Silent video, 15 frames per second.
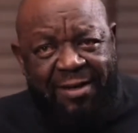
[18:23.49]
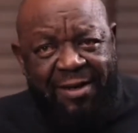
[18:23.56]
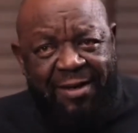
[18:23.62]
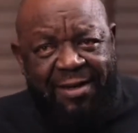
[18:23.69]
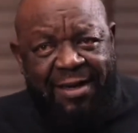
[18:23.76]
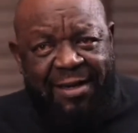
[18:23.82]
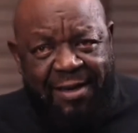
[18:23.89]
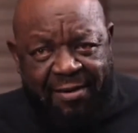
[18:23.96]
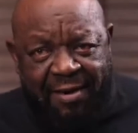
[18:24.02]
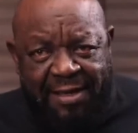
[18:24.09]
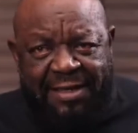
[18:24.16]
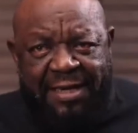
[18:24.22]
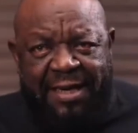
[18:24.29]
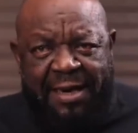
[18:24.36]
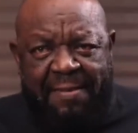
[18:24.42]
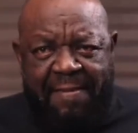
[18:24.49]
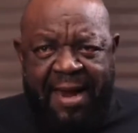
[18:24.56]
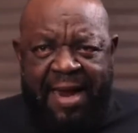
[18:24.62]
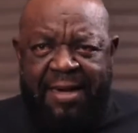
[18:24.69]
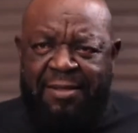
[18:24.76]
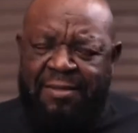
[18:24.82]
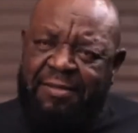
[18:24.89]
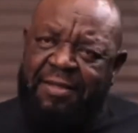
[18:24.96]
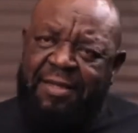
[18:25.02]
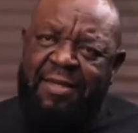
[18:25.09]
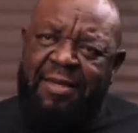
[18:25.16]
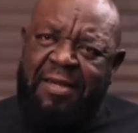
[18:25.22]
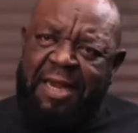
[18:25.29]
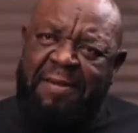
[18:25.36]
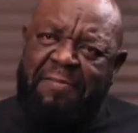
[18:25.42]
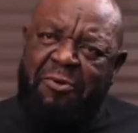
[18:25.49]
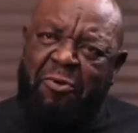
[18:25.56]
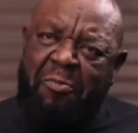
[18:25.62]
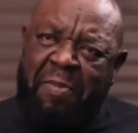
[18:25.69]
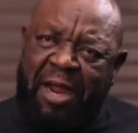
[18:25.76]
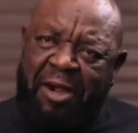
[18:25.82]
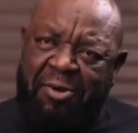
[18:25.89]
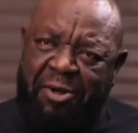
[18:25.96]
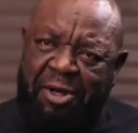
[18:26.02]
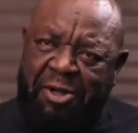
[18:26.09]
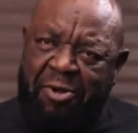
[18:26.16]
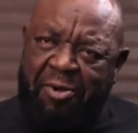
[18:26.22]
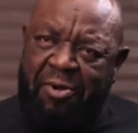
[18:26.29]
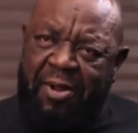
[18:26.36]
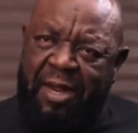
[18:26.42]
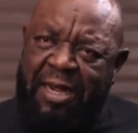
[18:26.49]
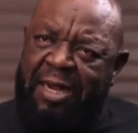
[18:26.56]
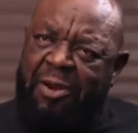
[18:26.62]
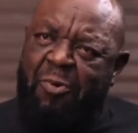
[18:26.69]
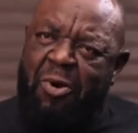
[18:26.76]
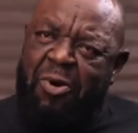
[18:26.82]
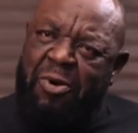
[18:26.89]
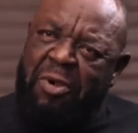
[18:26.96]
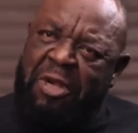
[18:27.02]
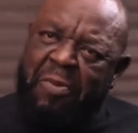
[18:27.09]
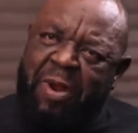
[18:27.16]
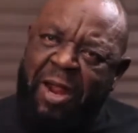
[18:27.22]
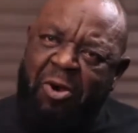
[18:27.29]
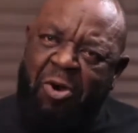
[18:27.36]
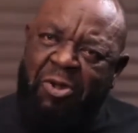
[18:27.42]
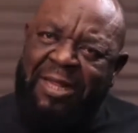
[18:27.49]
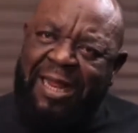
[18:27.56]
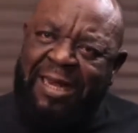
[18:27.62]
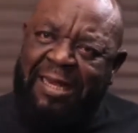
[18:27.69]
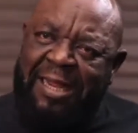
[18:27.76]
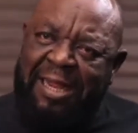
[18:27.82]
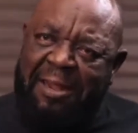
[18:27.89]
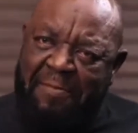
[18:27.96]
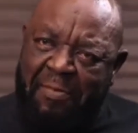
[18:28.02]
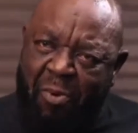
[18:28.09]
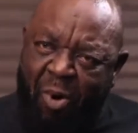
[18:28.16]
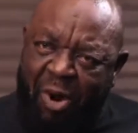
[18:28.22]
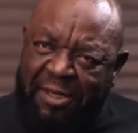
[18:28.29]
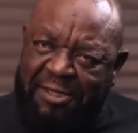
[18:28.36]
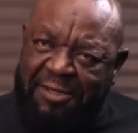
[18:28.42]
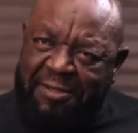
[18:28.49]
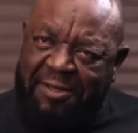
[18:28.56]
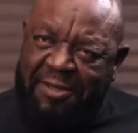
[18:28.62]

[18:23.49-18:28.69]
They created a man named Omar Odiko, and they were caught at the airport.